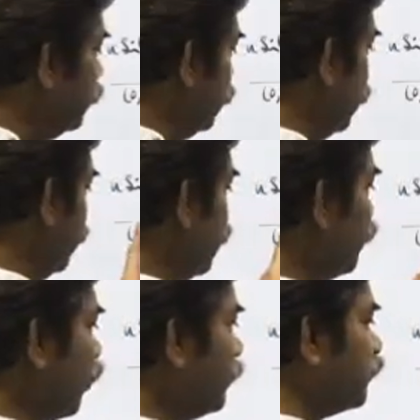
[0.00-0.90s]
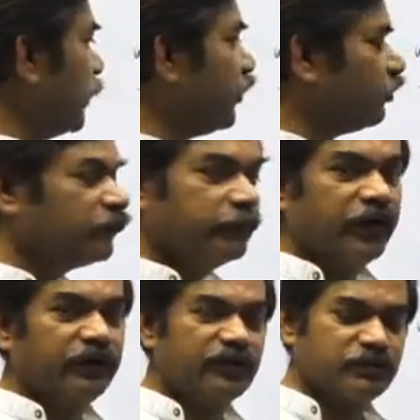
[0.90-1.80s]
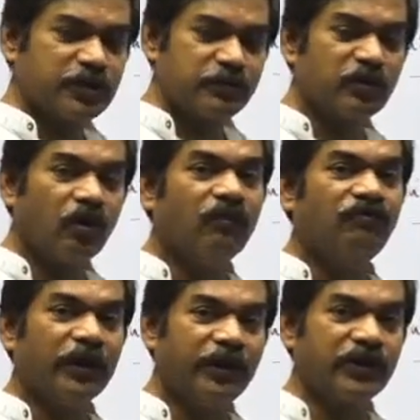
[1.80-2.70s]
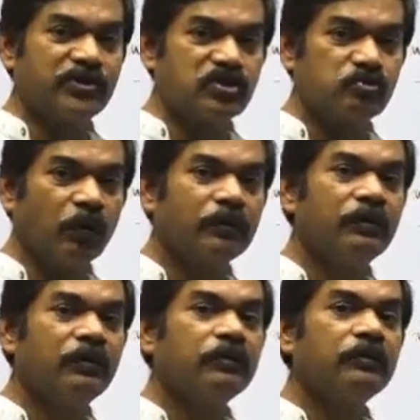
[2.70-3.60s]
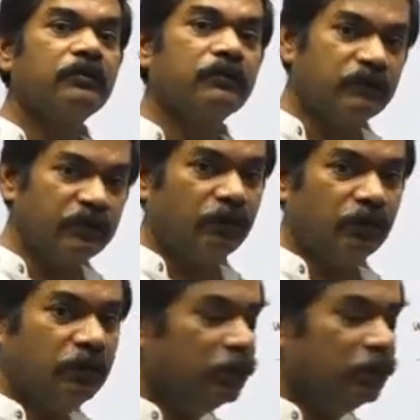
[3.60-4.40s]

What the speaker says: In reaching from this point to this point, displacement of y direction is what? 0.